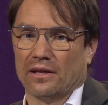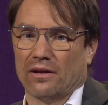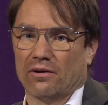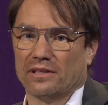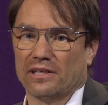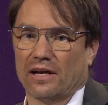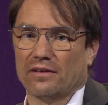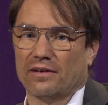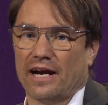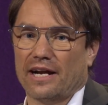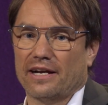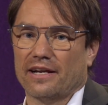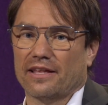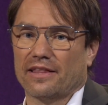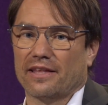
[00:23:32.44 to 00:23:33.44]
On the other
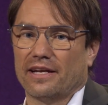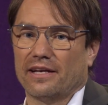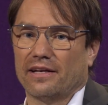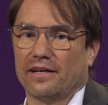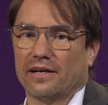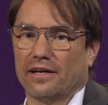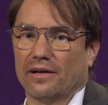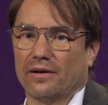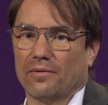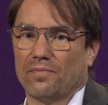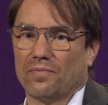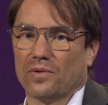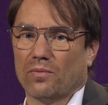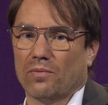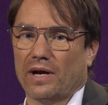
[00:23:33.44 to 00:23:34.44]
hand, I think
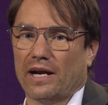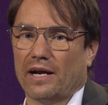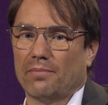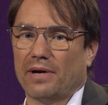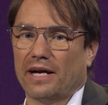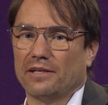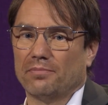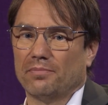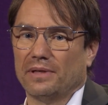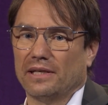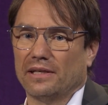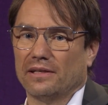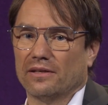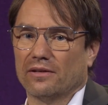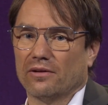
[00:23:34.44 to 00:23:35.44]
where I might
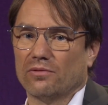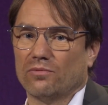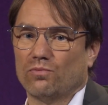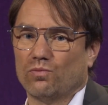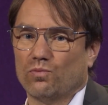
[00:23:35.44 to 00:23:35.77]
be not